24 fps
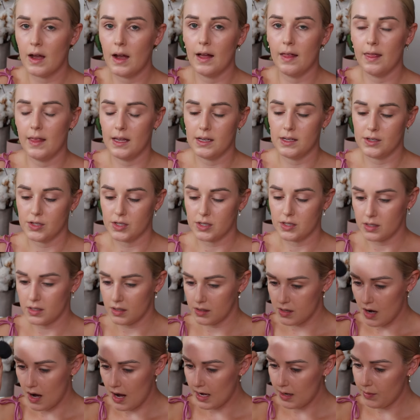And then just a
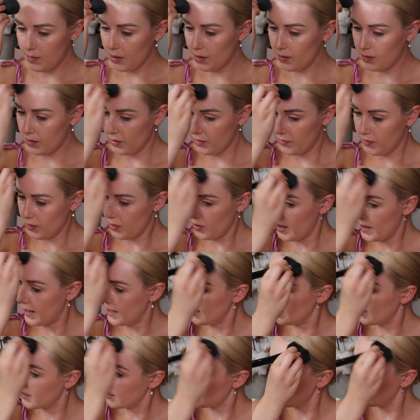tiny bit on the
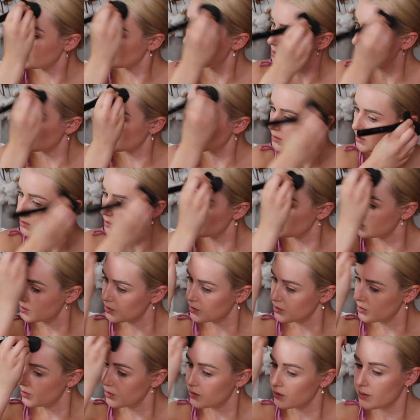forehead, just
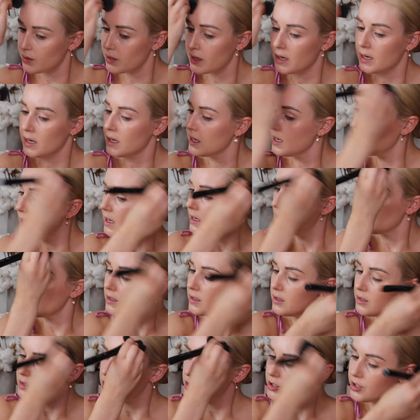to
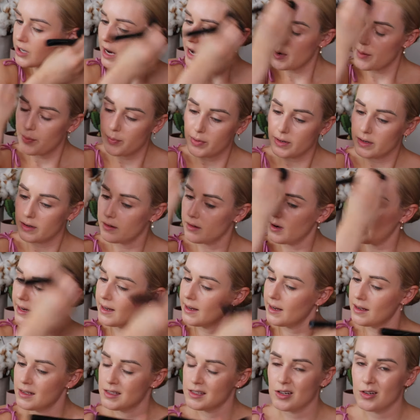shape and, I
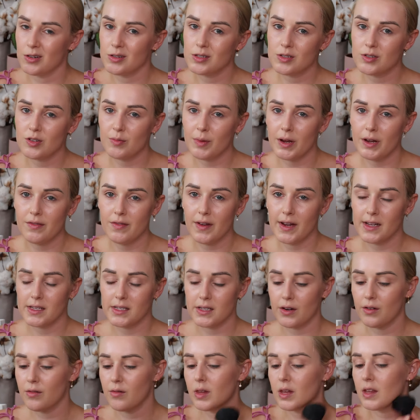guess, contour my face.
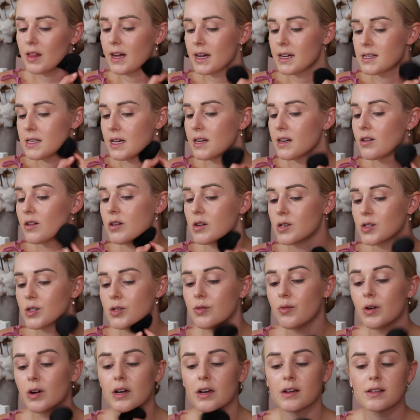I don't really like saying
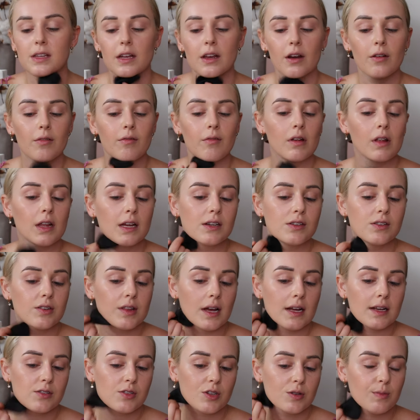contour because I don't really do
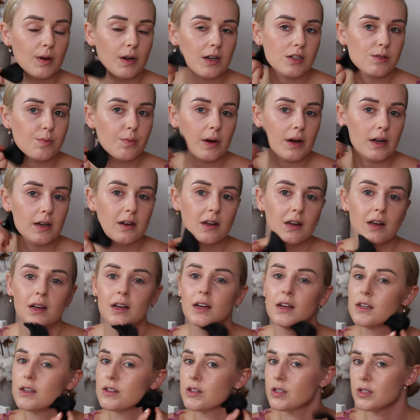that too much, but
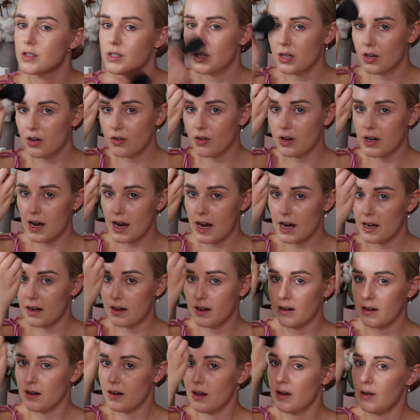just to create
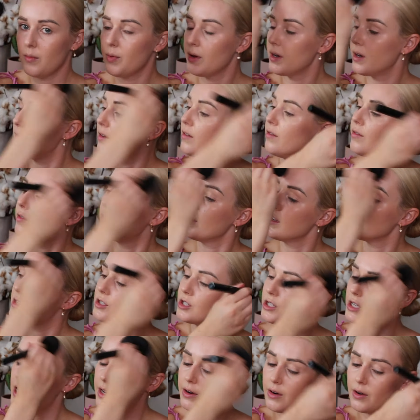a bit of
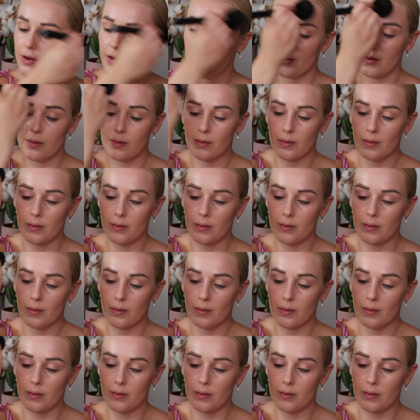shadow.